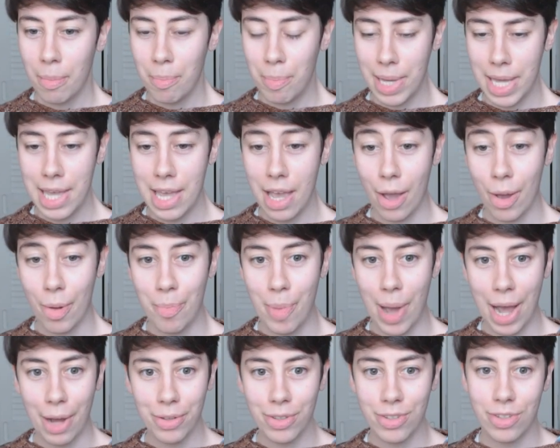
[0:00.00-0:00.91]
be
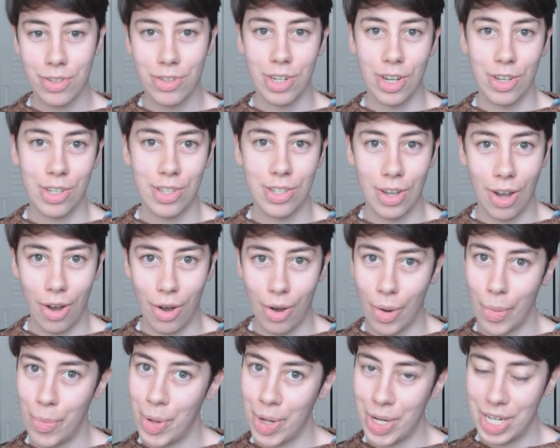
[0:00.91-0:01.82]
about just
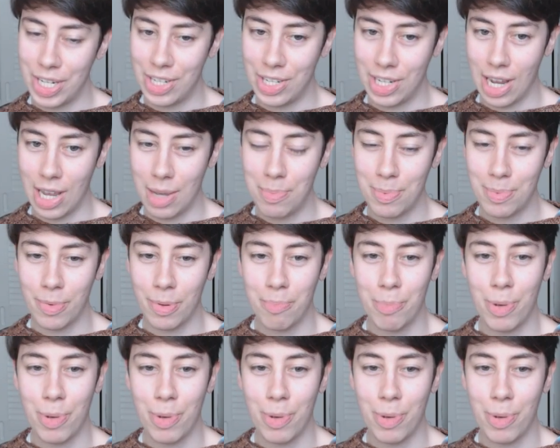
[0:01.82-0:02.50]
all but shape,